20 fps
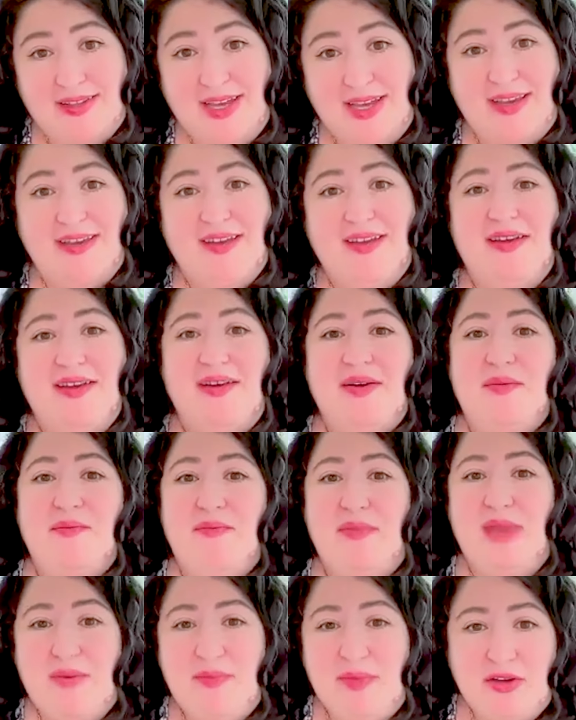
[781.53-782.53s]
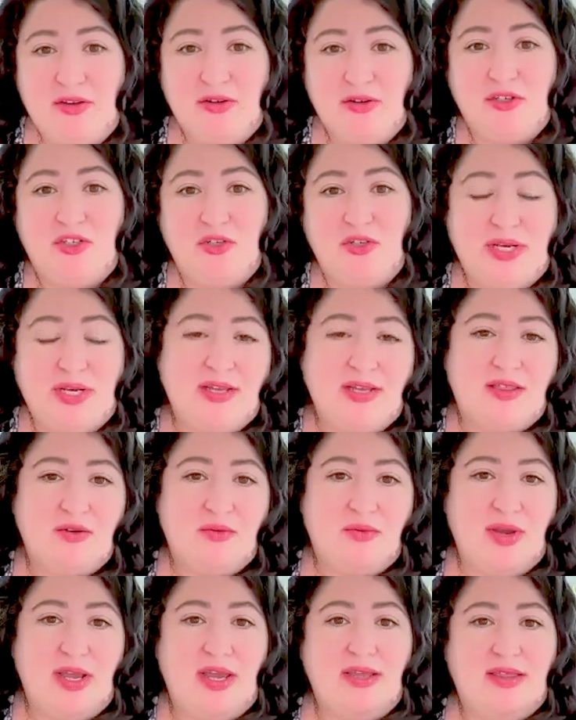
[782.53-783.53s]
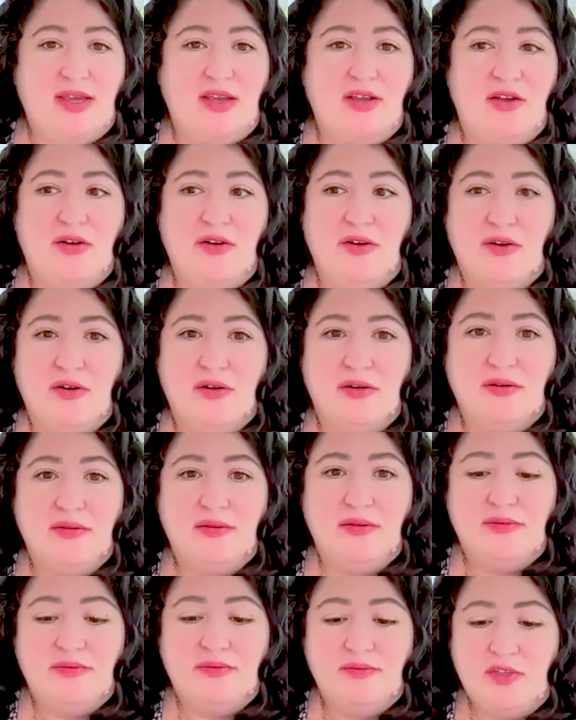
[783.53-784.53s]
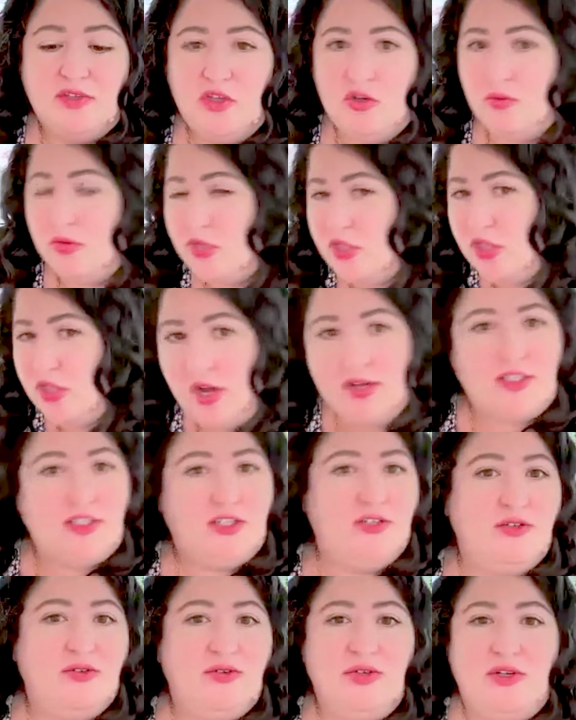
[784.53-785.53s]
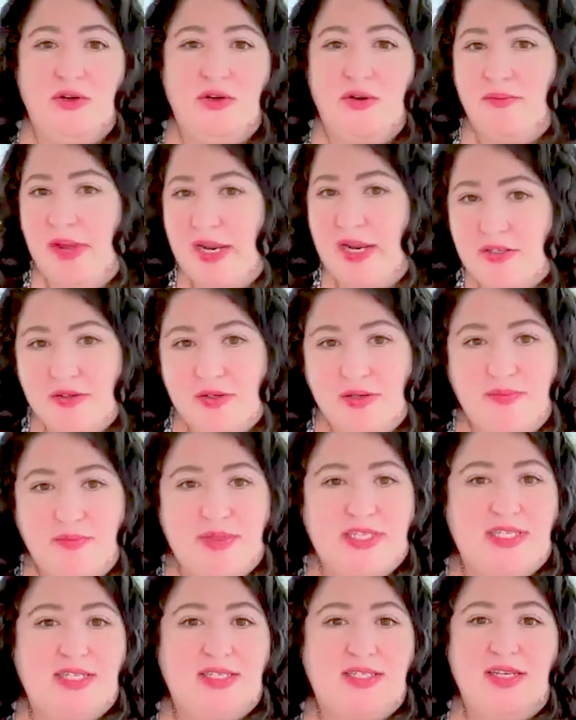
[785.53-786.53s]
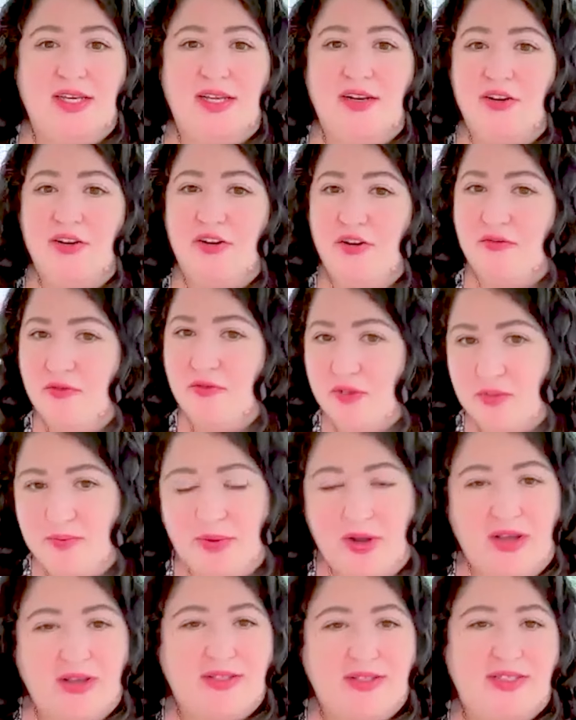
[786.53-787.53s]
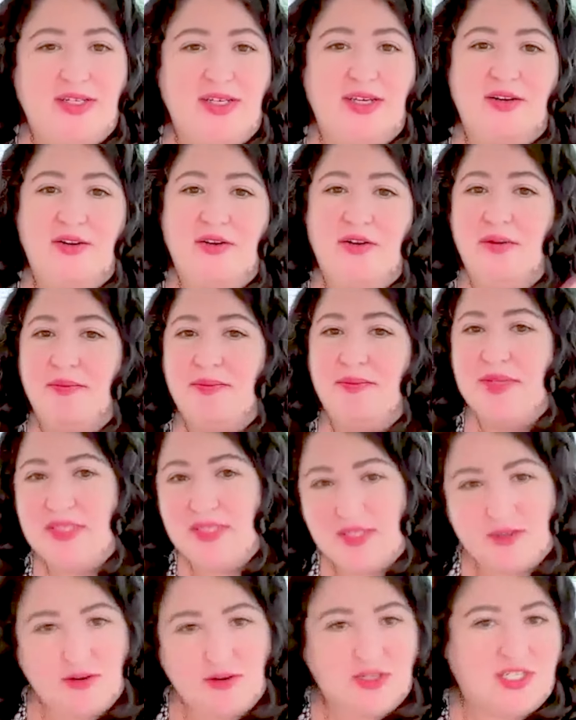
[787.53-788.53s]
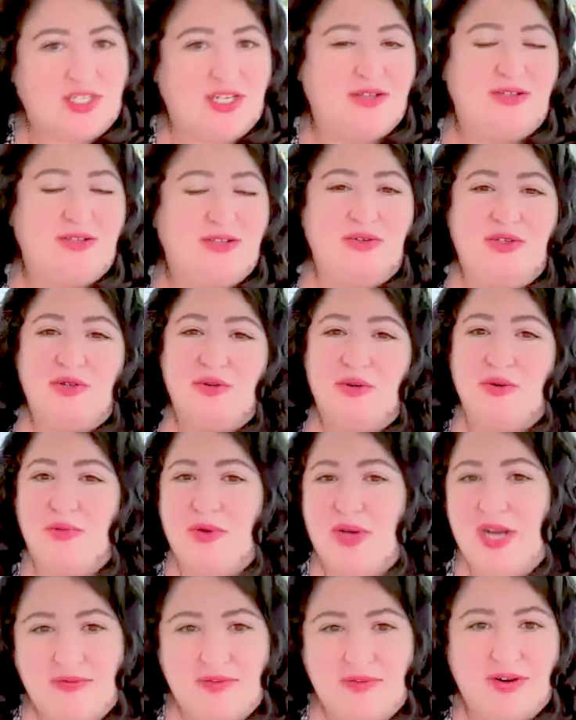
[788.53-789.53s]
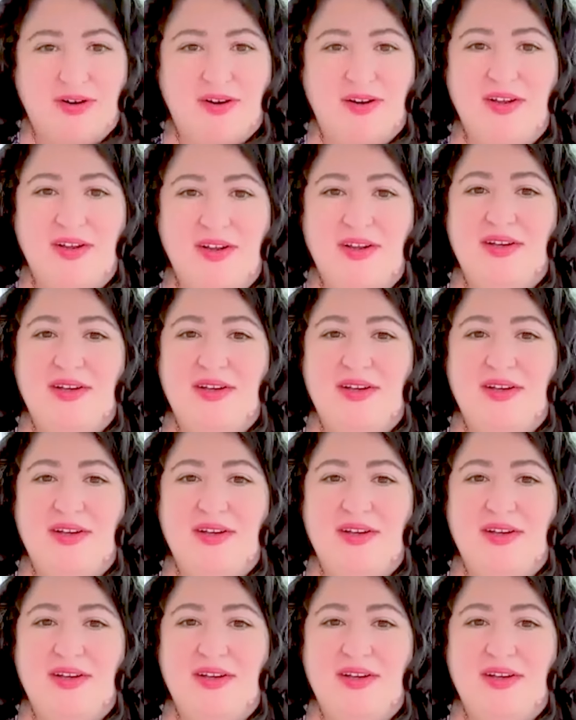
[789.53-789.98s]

Like maybe you're doing it the way that you were taught to, your mentor in business did, or your first boss did, or your business coach tells you to, or whatever.